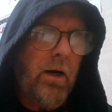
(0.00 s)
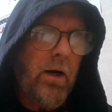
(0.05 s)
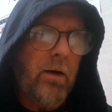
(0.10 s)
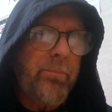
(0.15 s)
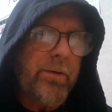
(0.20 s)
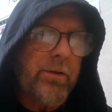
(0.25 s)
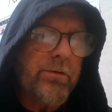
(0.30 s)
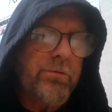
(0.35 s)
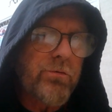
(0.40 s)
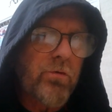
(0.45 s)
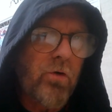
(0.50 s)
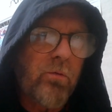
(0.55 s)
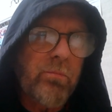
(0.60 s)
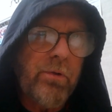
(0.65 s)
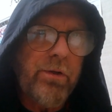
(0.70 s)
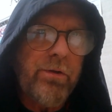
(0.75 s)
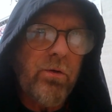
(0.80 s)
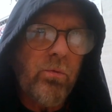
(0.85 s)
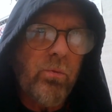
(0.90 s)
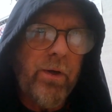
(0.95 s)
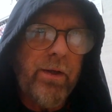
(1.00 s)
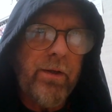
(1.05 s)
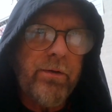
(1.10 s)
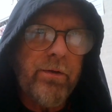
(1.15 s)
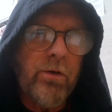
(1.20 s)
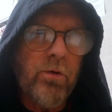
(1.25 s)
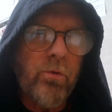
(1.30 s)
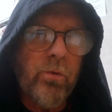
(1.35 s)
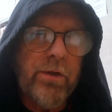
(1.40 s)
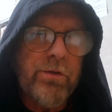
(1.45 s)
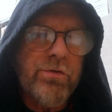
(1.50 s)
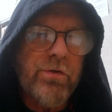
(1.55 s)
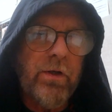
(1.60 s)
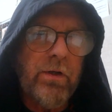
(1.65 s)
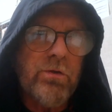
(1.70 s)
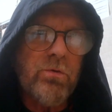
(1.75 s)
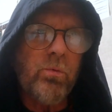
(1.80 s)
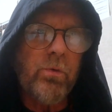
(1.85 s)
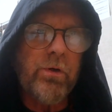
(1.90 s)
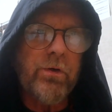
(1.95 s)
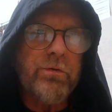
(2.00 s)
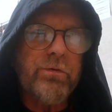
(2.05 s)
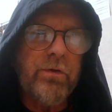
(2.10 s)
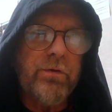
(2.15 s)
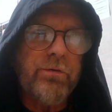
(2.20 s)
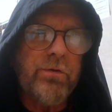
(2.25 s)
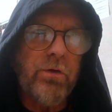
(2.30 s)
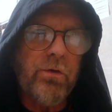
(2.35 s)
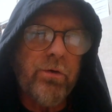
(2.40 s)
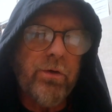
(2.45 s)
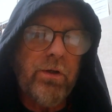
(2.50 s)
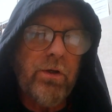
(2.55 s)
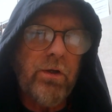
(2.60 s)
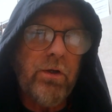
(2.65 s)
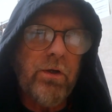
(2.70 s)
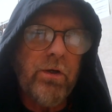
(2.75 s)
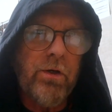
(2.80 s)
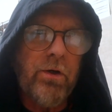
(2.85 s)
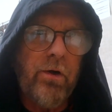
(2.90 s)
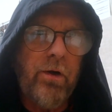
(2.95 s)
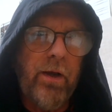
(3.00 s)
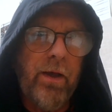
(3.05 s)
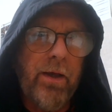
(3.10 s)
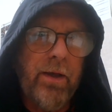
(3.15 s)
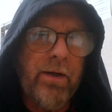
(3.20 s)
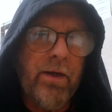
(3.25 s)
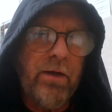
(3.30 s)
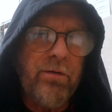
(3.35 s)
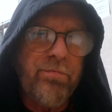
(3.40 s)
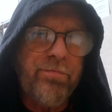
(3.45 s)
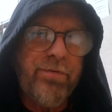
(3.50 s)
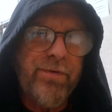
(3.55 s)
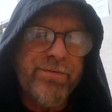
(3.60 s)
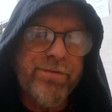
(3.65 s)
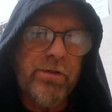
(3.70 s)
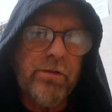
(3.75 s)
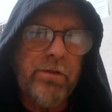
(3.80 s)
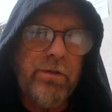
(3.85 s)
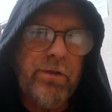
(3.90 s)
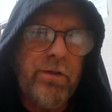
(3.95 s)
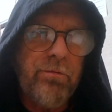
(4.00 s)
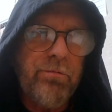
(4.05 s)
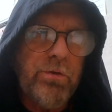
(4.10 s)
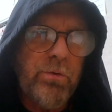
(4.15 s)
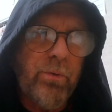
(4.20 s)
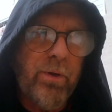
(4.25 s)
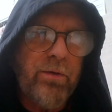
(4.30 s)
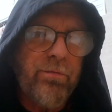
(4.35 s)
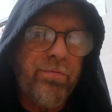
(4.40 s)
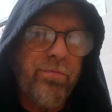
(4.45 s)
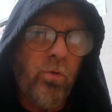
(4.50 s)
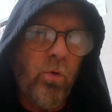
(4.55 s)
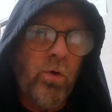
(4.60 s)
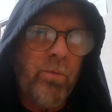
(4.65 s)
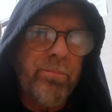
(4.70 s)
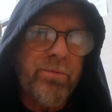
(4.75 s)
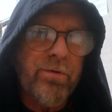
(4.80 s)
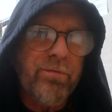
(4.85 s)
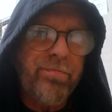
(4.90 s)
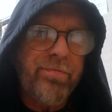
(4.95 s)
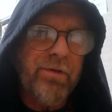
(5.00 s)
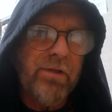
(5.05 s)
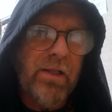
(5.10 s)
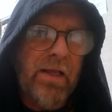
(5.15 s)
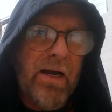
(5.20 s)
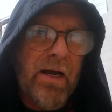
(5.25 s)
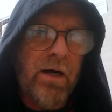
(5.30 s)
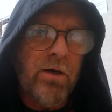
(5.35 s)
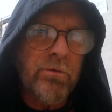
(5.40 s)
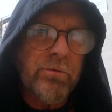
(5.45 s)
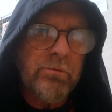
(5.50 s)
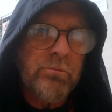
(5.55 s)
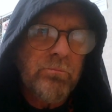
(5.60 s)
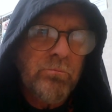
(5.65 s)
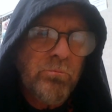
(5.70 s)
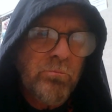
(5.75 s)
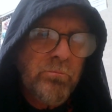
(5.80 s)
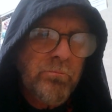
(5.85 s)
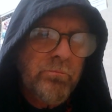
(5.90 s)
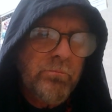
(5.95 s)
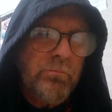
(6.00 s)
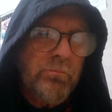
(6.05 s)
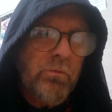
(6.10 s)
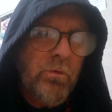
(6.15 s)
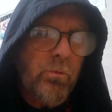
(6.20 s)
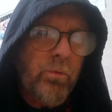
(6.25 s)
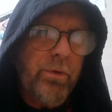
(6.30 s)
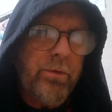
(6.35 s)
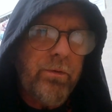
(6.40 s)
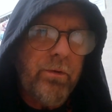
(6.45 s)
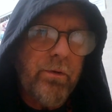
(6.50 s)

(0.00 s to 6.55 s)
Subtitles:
because normally the way the grade change works is you're here and I physically give you a form to fill out with